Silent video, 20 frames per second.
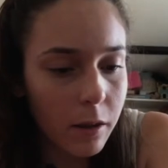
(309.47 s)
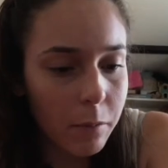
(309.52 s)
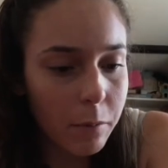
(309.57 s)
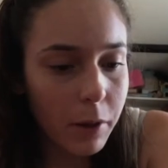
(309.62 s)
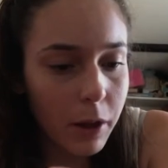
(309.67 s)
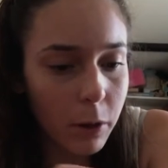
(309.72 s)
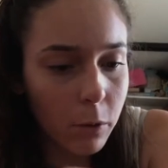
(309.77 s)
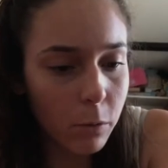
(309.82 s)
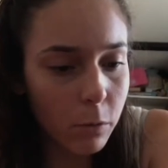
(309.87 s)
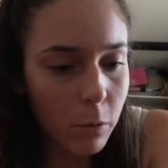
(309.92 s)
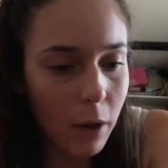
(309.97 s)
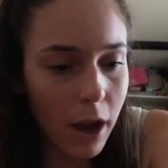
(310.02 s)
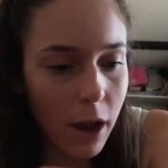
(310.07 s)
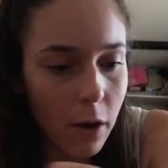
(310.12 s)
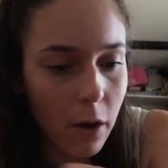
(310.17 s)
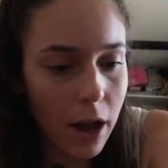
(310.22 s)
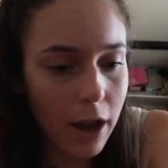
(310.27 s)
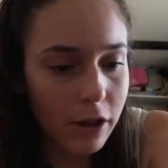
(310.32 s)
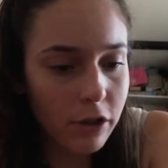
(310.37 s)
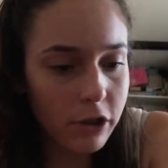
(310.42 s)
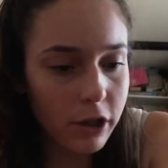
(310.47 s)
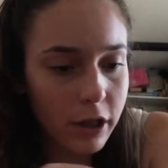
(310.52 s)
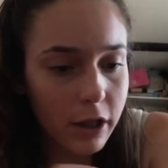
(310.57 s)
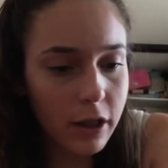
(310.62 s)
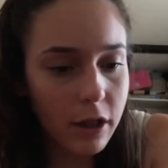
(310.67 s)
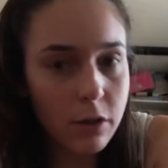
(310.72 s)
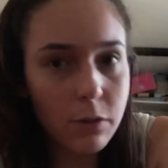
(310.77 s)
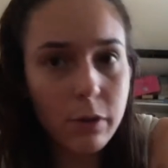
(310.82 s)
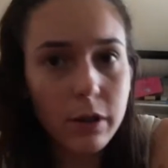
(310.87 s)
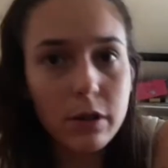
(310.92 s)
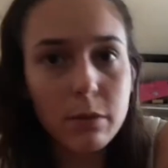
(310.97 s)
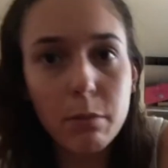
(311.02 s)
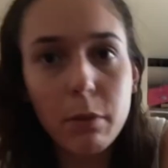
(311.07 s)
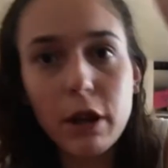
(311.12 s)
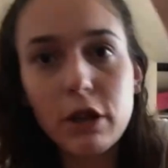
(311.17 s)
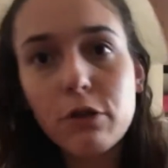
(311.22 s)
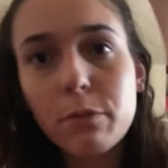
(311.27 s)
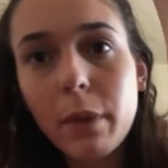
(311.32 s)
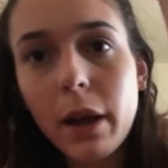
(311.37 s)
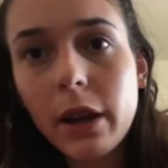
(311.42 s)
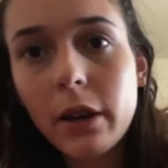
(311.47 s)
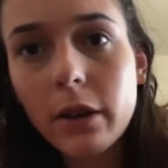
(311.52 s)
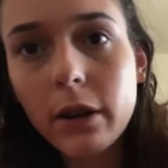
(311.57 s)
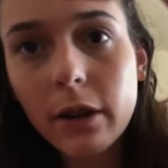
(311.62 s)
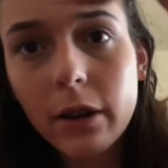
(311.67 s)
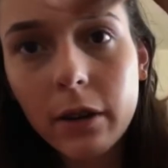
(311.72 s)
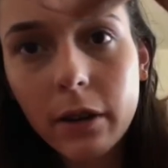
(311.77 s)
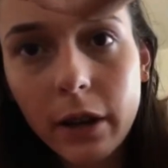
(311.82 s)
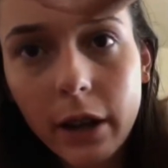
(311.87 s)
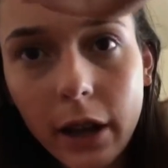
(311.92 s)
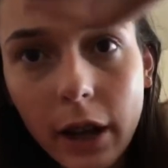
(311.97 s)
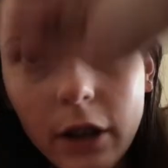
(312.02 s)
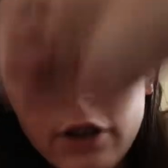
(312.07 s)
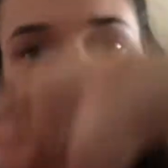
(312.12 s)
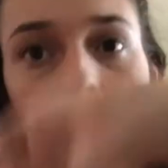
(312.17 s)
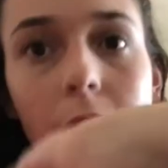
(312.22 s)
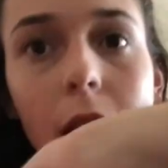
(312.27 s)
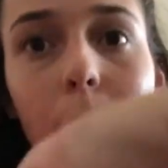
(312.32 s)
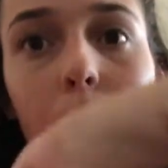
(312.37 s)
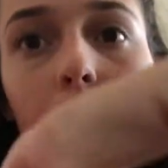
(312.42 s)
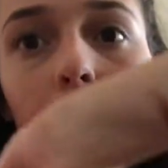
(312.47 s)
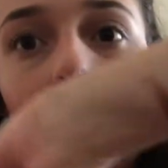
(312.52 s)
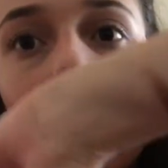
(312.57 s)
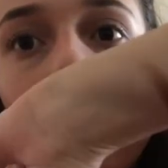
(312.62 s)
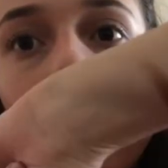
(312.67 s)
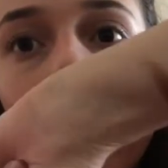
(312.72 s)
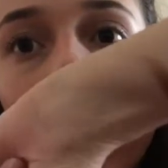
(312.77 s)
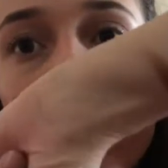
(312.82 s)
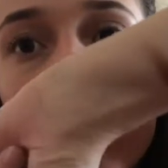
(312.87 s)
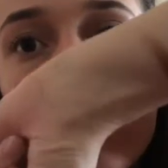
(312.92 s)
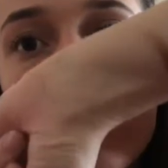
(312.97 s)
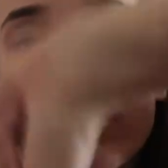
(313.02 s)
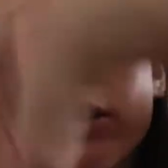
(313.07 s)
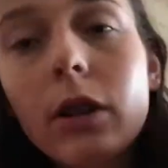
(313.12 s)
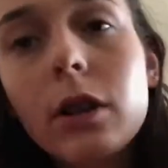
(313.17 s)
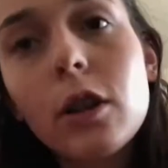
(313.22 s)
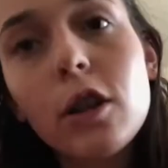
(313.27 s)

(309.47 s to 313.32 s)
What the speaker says: But wow, actually this one's much better. It actually came on the brush.